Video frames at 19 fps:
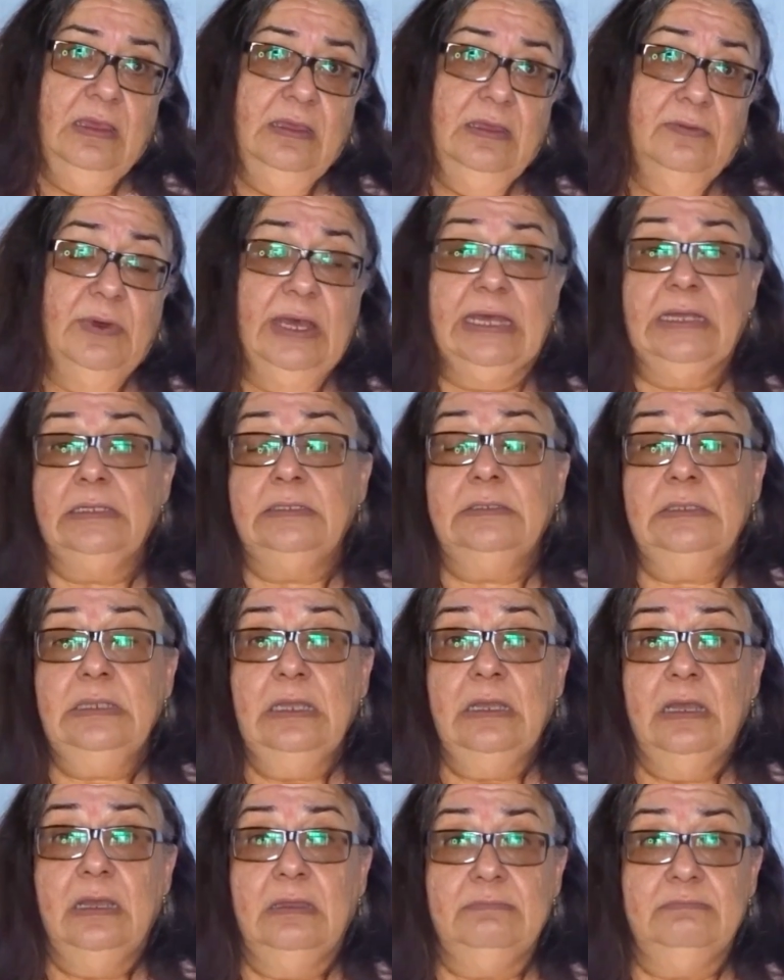Well,
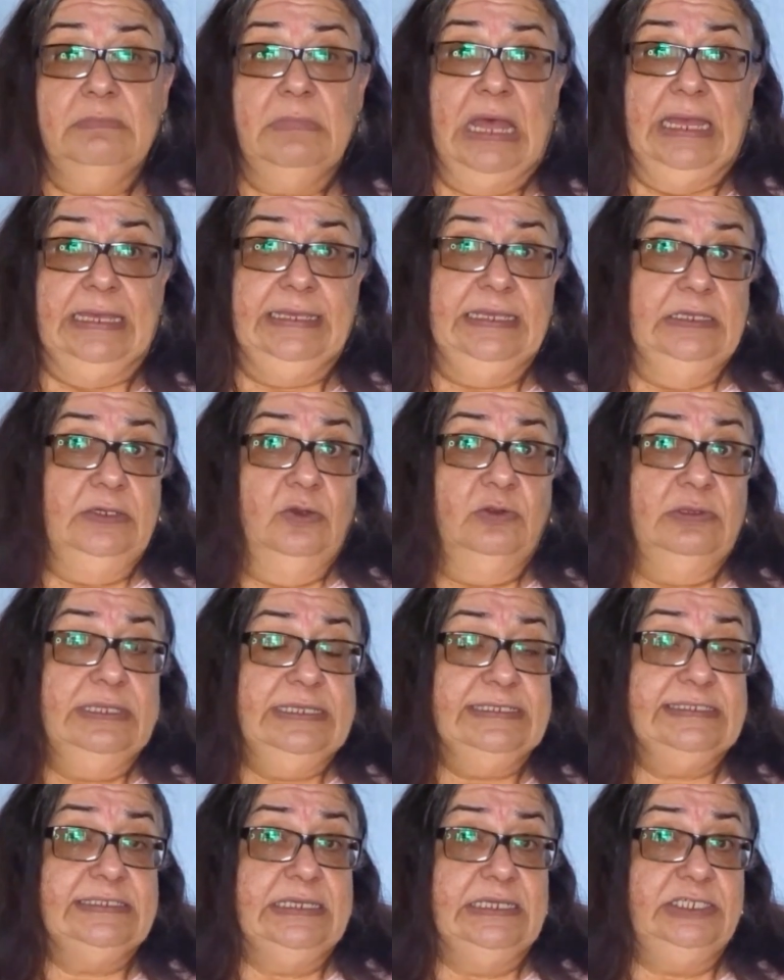I can only
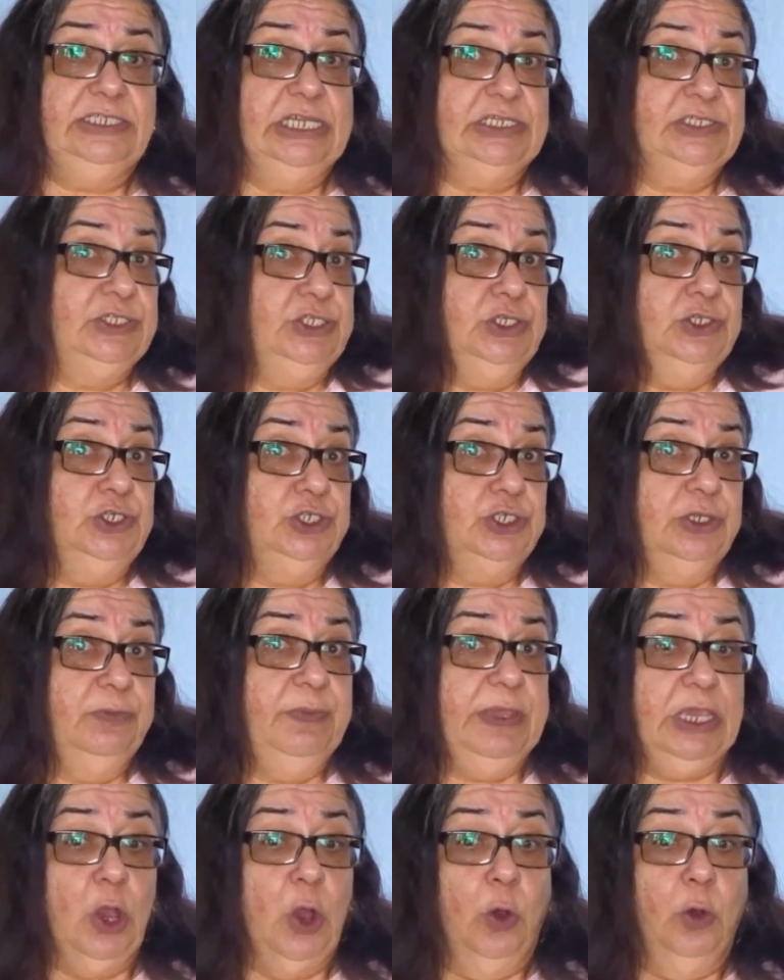suggest you should
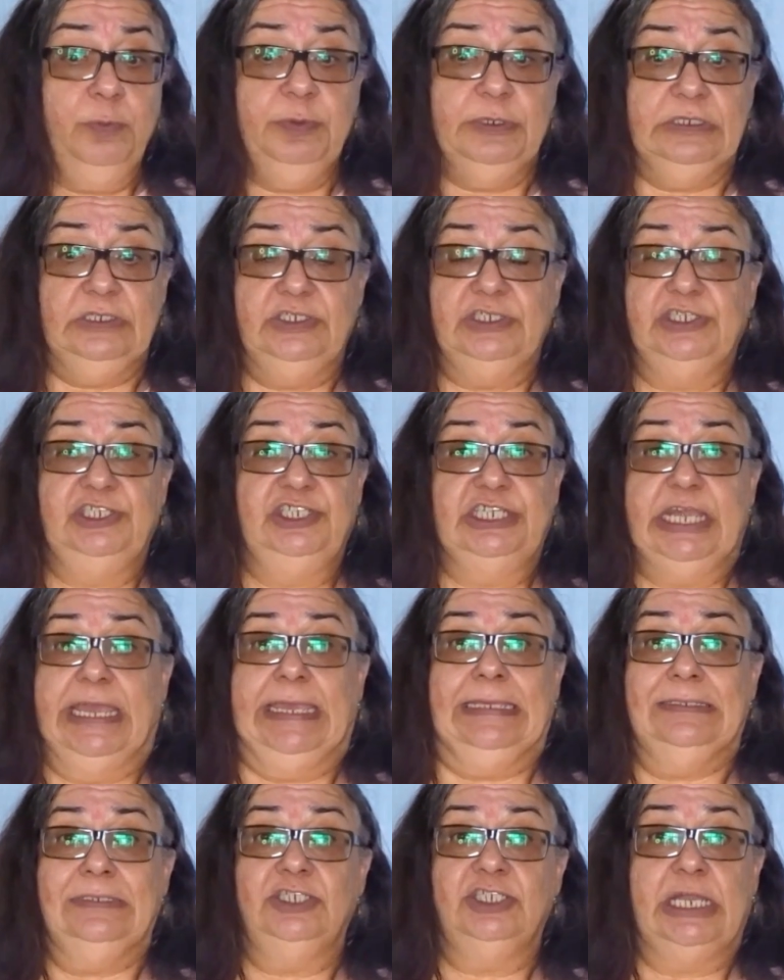be open to
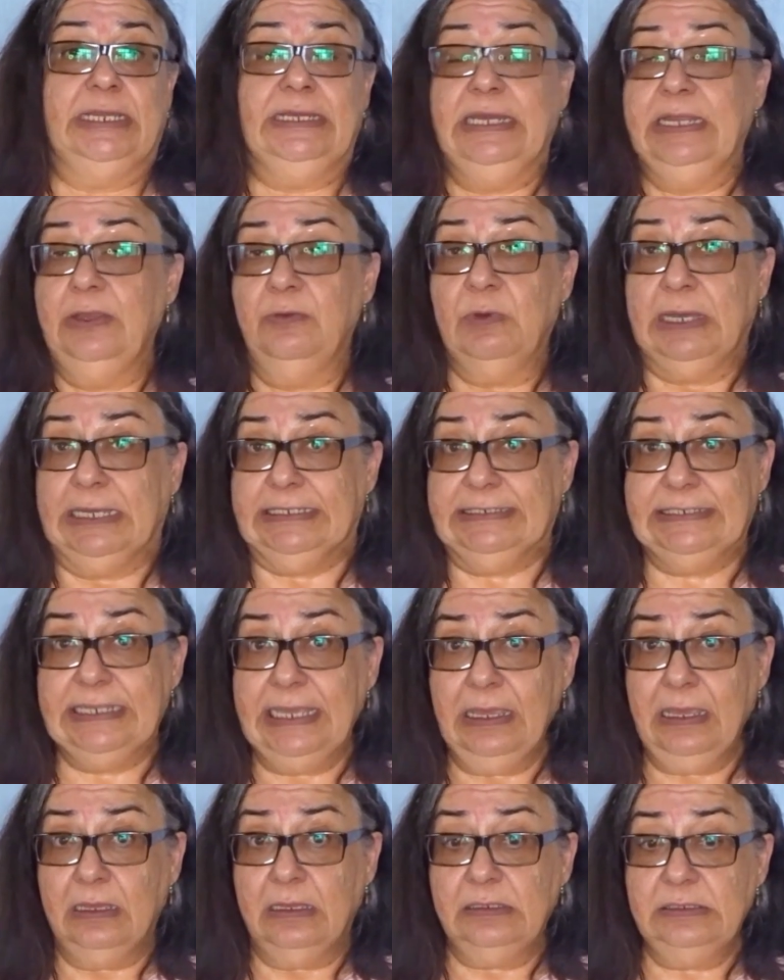change and new
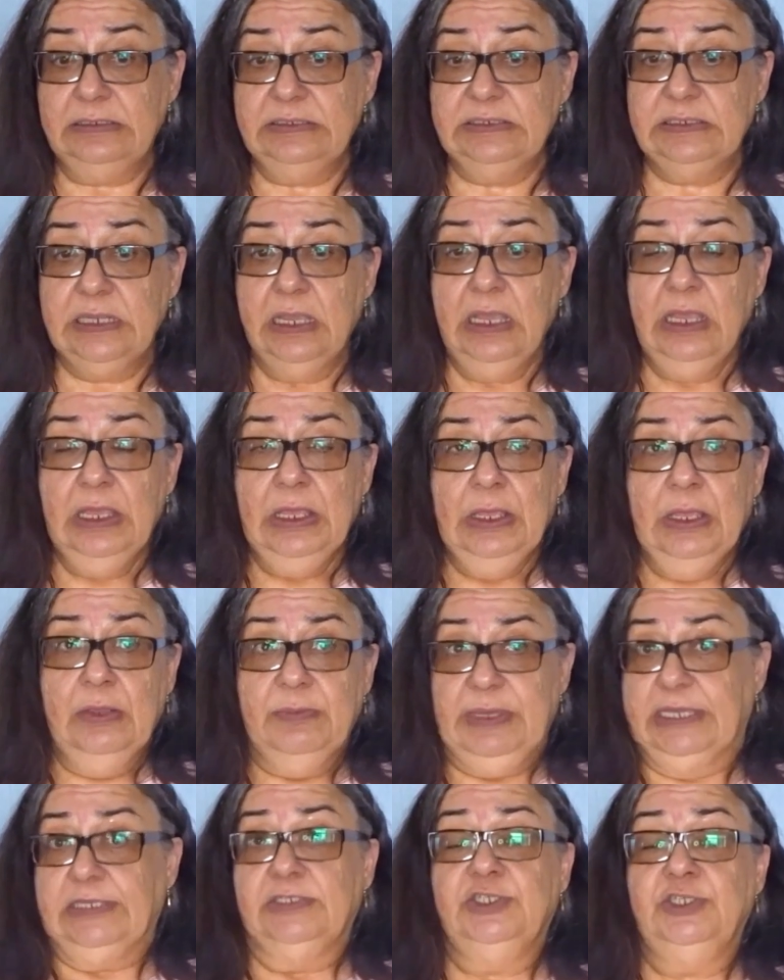ideas,
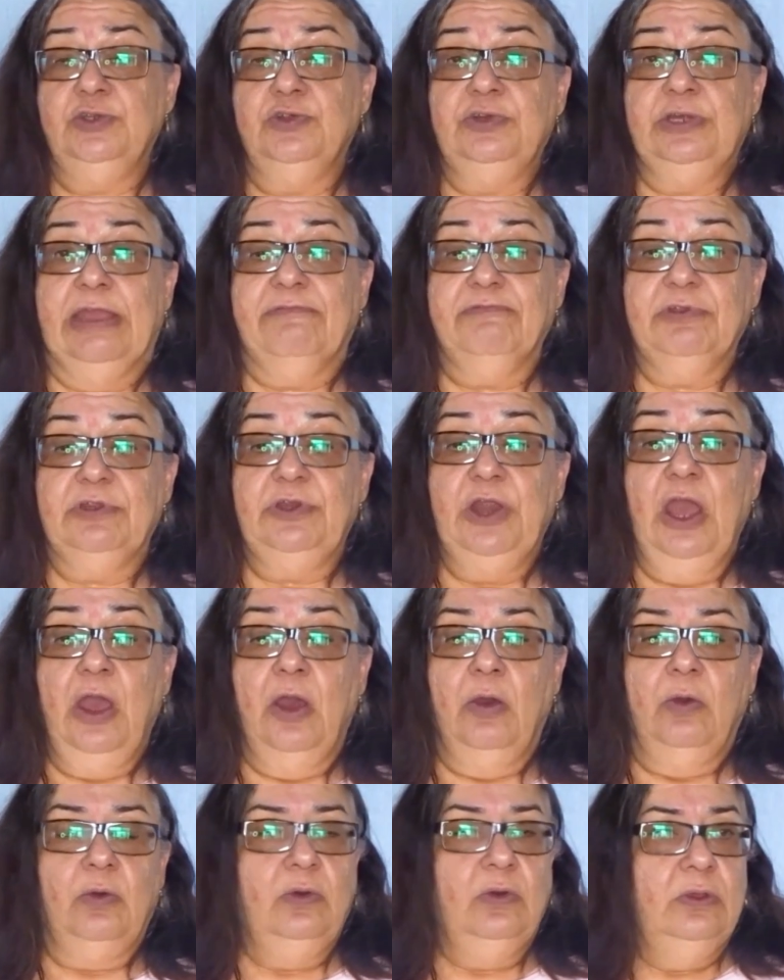because you never
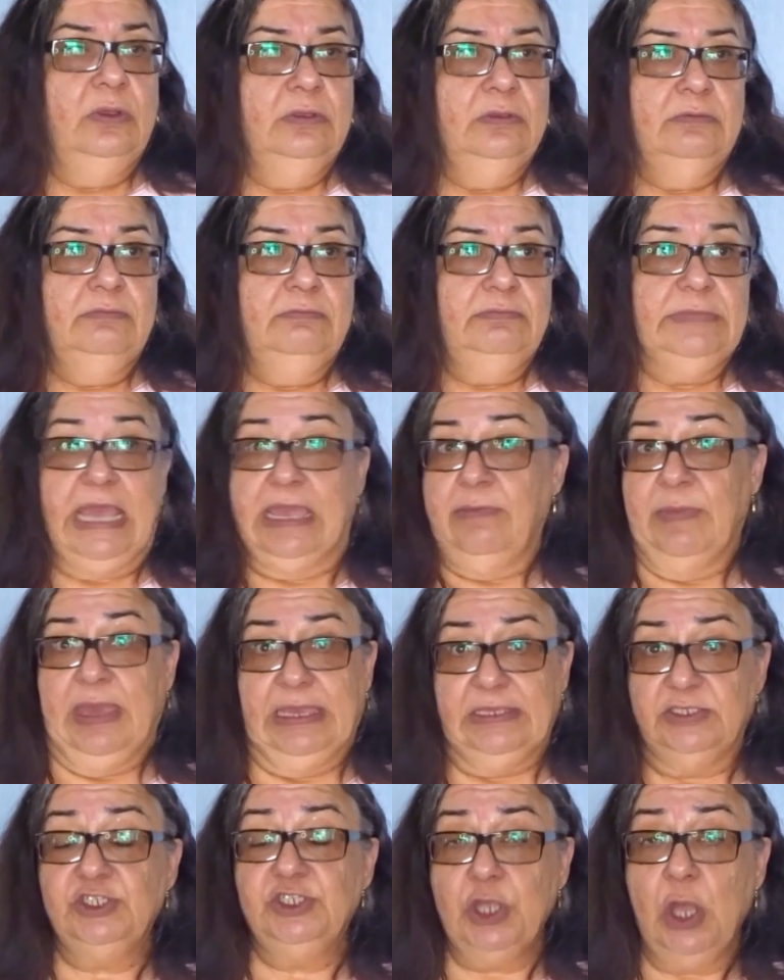know. They
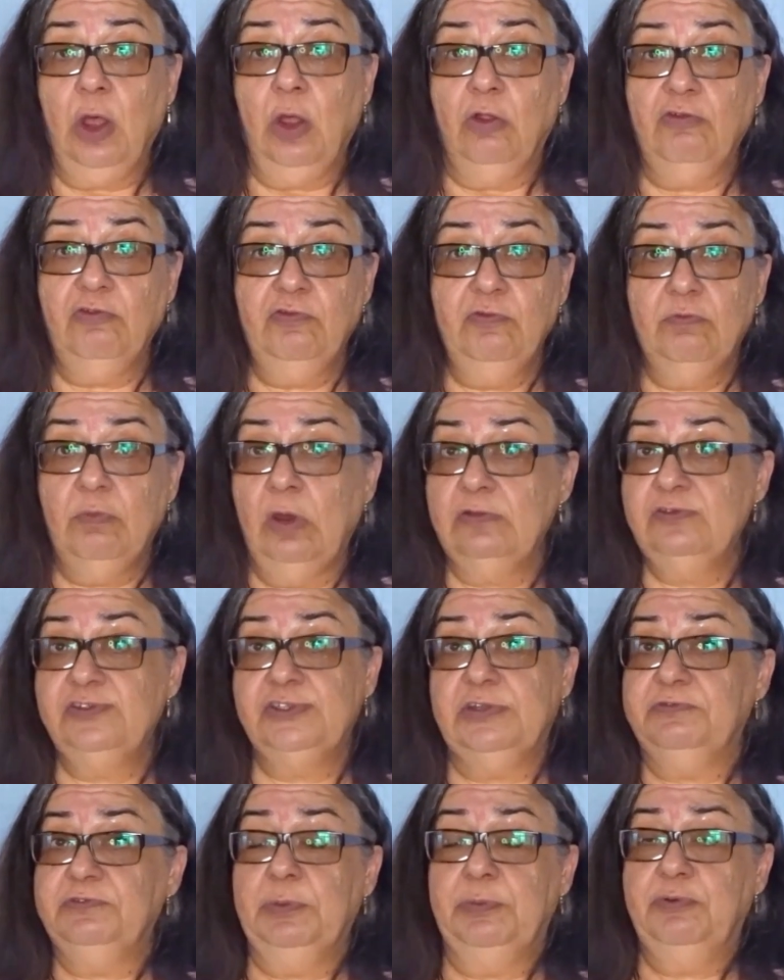may solve most
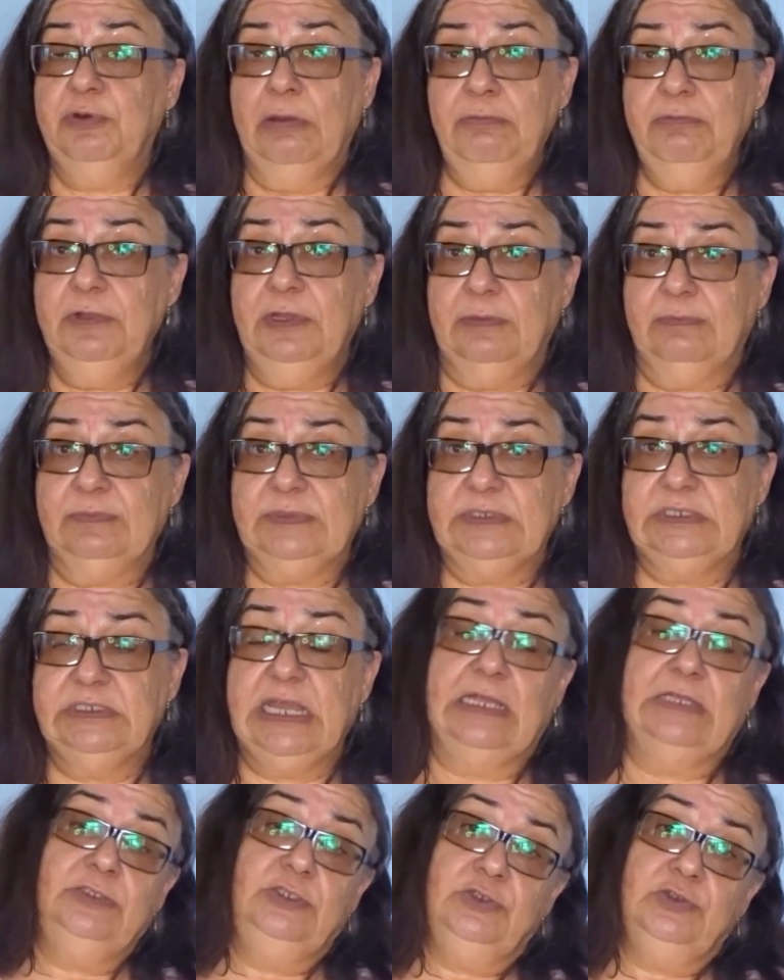of the problems
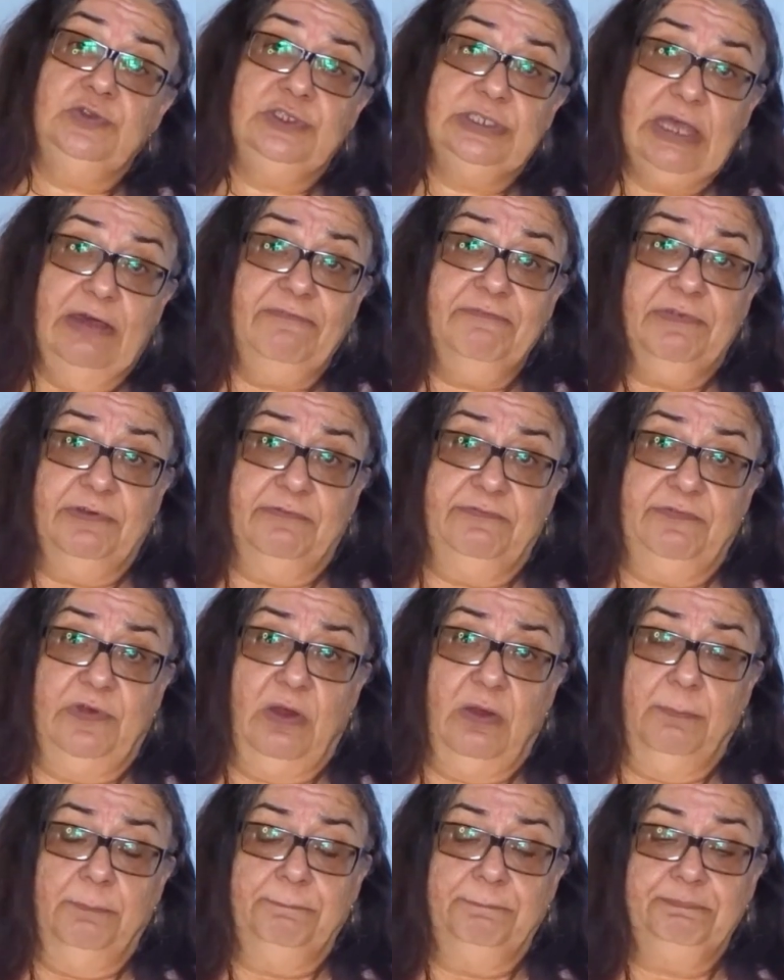that you suffer
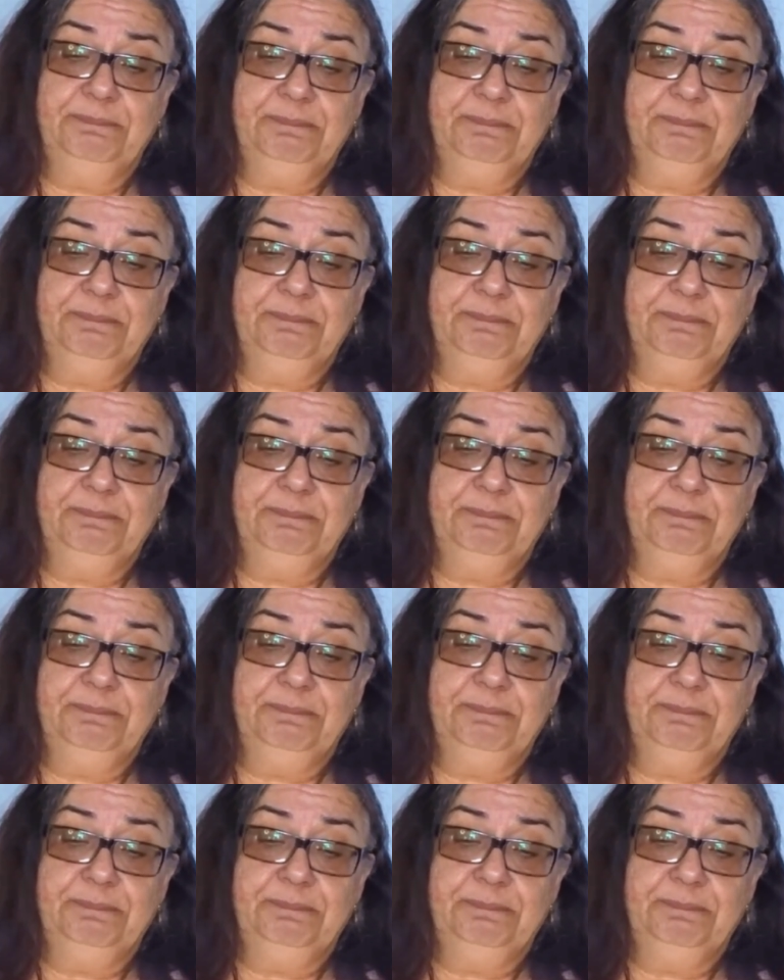from.